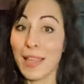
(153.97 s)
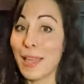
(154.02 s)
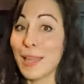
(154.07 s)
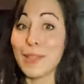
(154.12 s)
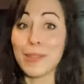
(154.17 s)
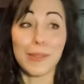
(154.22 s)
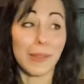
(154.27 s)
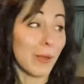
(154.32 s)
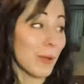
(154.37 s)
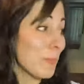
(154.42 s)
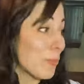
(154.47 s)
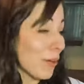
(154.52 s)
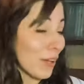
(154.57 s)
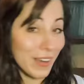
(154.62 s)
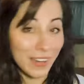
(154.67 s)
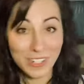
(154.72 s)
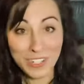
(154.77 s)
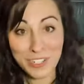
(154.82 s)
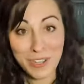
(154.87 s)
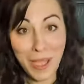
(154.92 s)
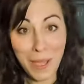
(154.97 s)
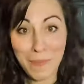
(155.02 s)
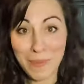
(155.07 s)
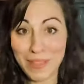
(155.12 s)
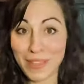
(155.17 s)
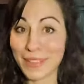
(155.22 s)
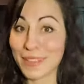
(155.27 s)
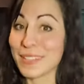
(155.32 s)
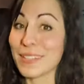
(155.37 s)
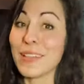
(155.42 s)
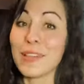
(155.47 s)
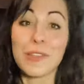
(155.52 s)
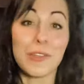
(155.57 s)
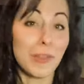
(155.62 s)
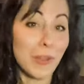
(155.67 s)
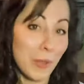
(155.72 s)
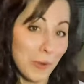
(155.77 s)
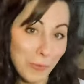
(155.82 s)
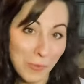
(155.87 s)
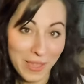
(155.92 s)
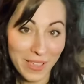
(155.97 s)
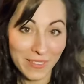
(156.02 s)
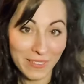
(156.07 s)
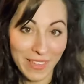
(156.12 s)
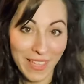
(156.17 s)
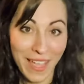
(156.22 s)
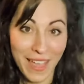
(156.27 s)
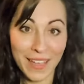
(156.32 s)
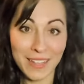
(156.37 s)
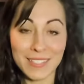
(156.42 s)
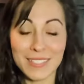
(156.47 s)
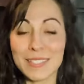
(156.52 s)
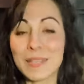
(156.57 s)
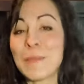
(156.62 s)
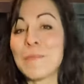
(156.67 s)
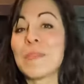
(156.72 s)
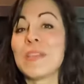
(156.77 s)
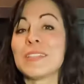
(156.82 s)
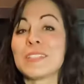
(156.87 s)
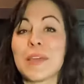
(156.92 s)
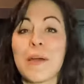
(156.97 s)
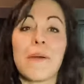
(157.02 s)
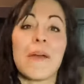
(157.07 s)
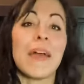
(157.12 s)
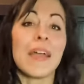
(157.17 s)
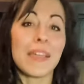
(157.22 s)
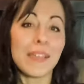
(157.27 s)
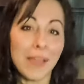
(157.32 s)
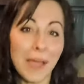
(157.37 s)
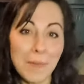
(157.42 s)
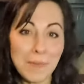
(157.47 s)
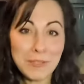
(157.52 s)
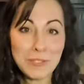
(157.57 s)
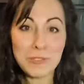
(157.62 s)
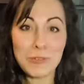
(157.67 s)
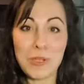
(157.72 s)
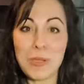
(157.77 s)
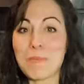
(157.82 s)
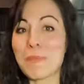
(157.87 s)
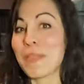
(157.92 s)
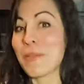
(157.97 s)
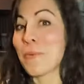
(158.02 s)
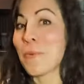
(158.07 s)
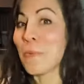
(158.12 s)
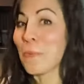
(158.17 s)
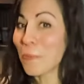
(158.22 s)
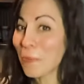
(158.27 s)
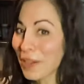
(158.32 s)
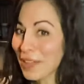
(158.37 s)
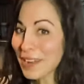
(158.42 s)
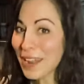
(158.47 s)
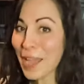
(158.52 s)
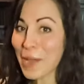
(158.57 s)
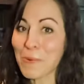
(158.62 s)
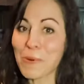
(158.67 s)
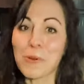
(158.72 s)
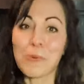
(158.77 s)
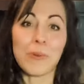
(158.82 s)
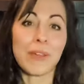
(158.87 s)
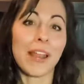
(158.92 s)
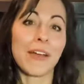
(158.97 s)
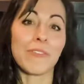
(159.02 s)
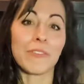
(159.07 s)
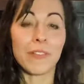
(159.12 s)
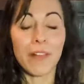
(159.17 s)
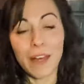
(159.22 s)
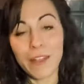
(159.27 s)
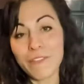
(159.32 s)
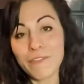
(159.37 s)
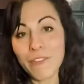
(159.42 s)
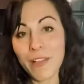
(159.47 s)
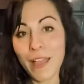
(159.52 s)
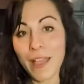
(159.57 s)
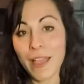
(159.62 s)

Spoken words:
no bargain shopping, no weekly ads. So come and join me, 1 hour. We're gonna have a lot of fun.